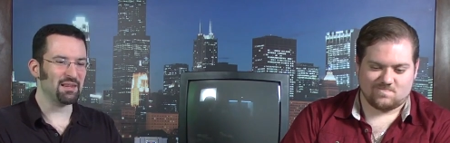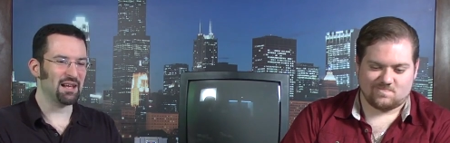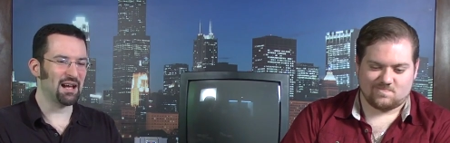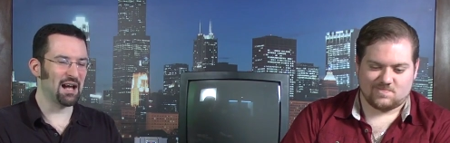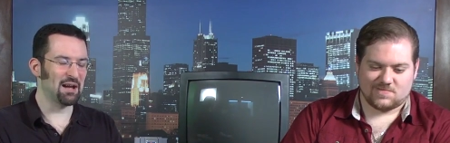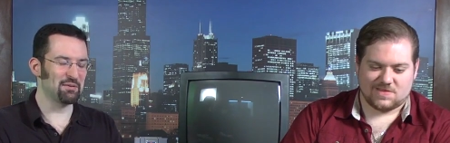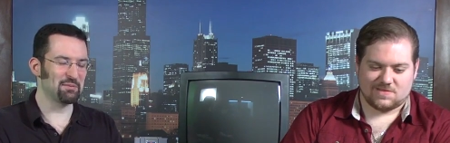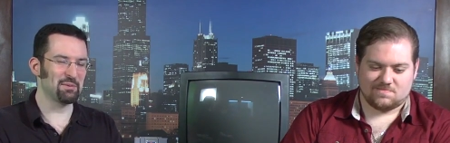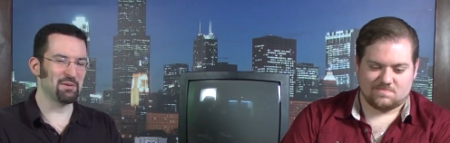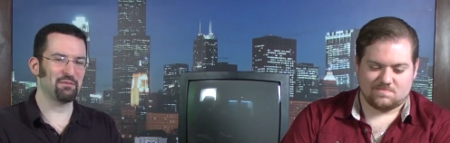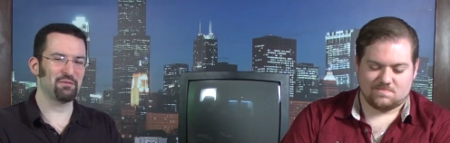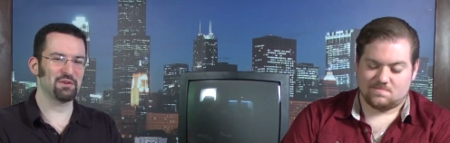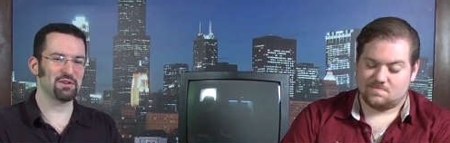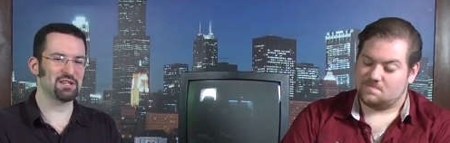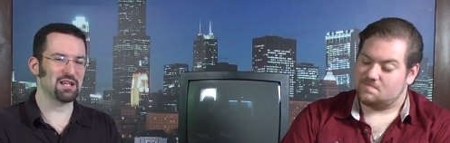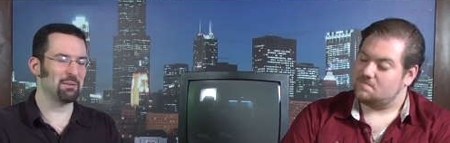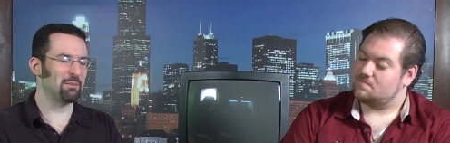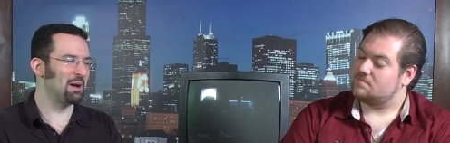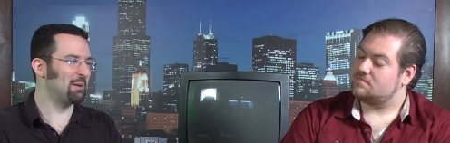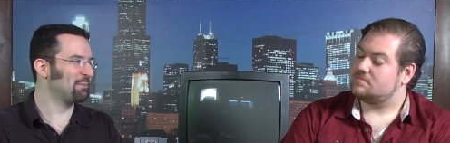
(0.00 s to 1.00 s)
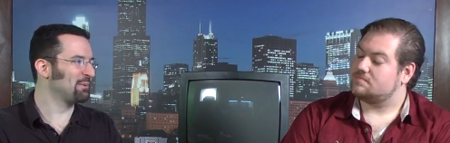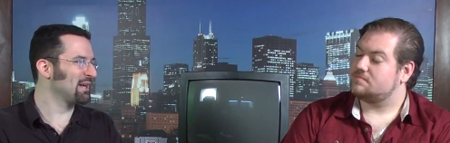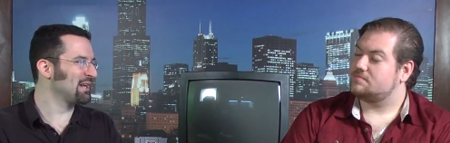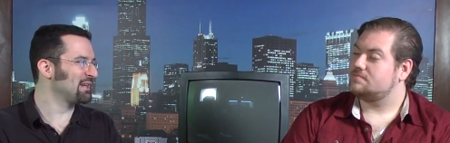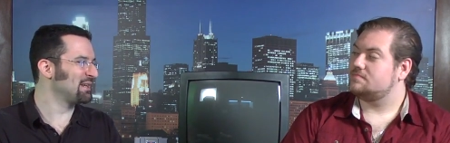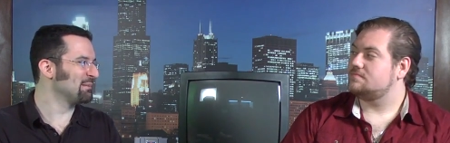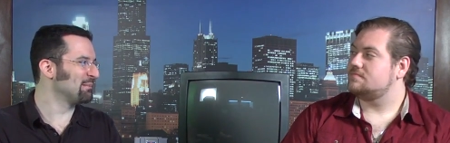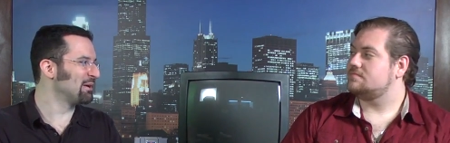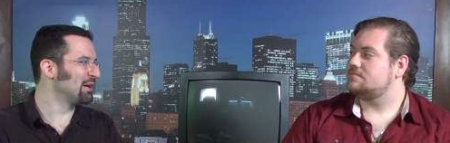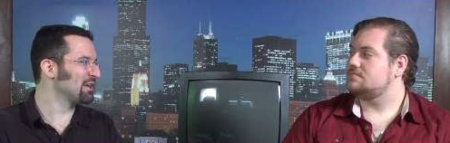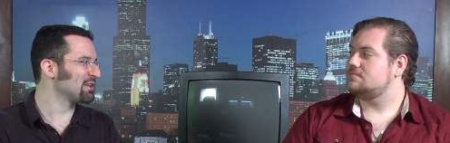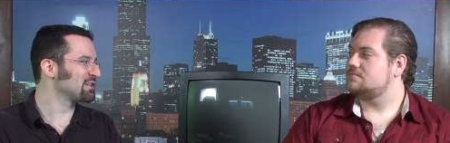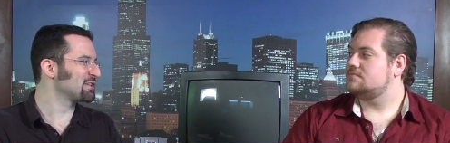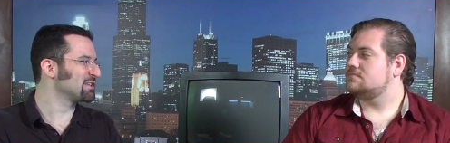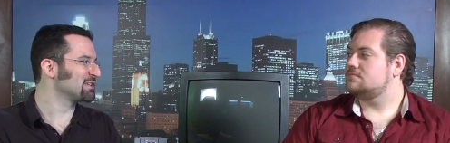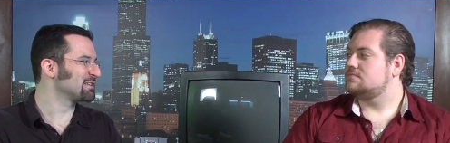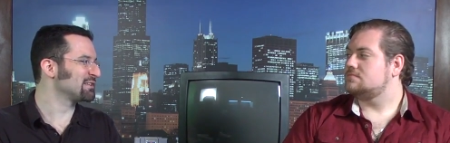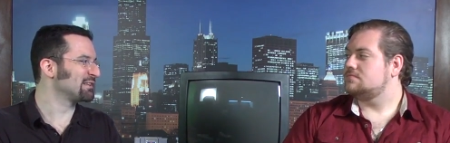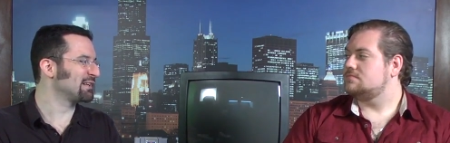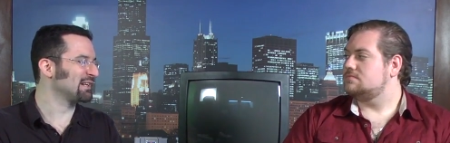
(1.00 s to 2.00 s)
Speaker 1: I remember the first time I played it, the boss
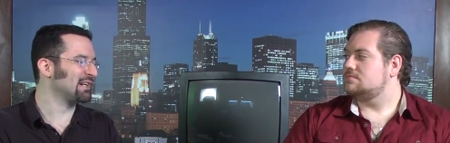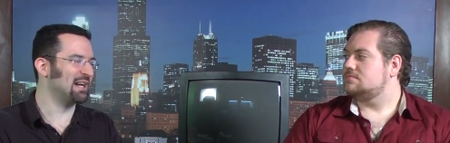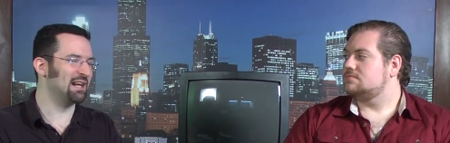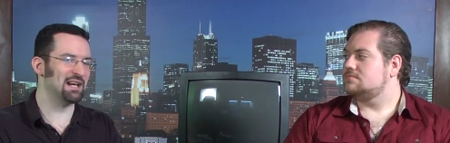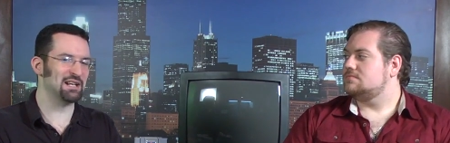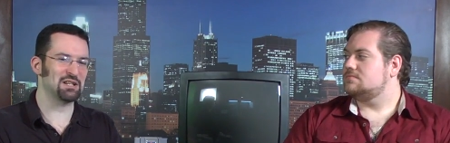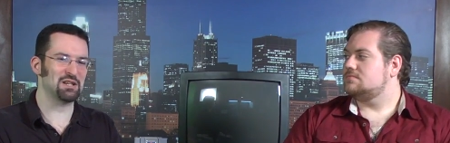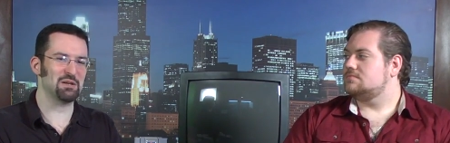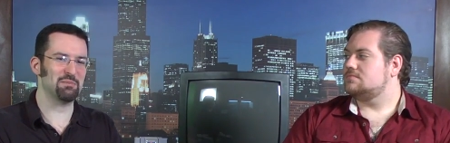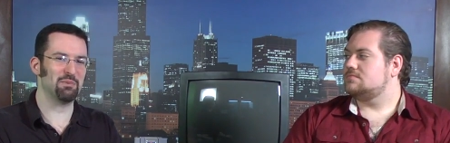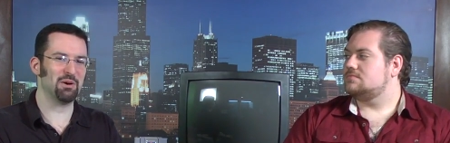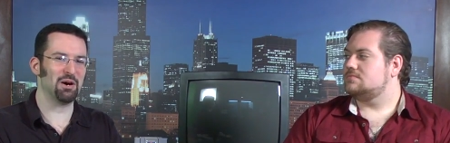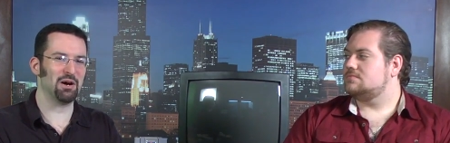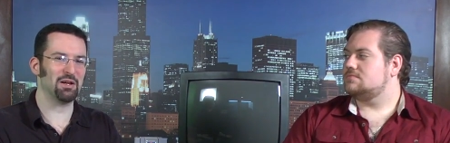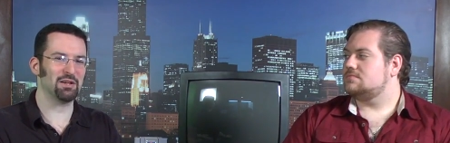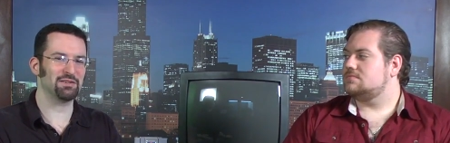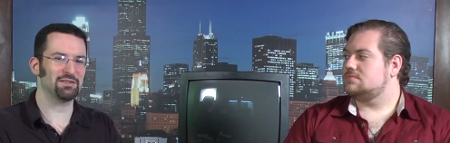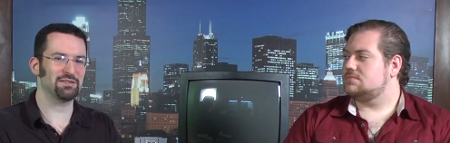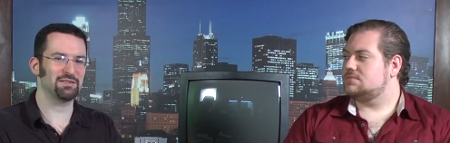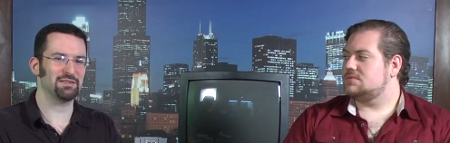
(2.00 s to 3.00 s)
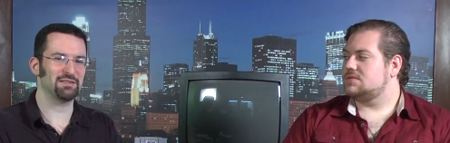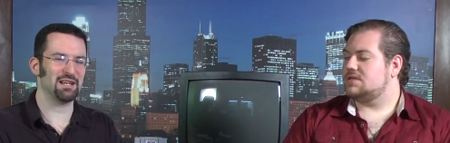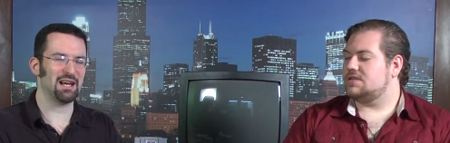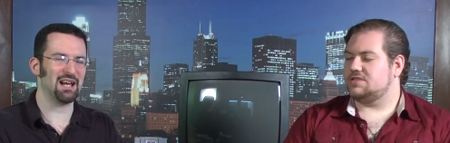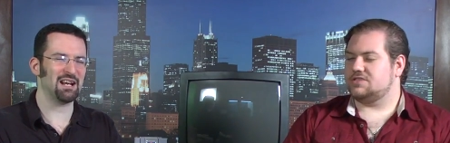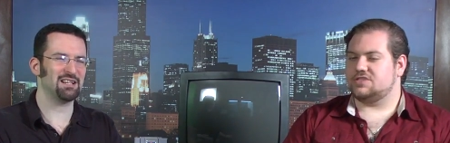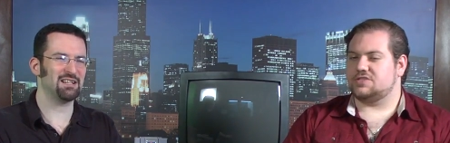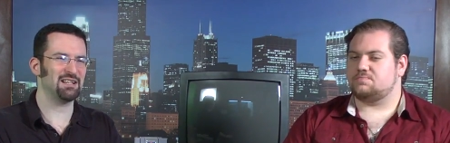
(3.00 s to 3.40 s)
just like I got to the boss. He Actually,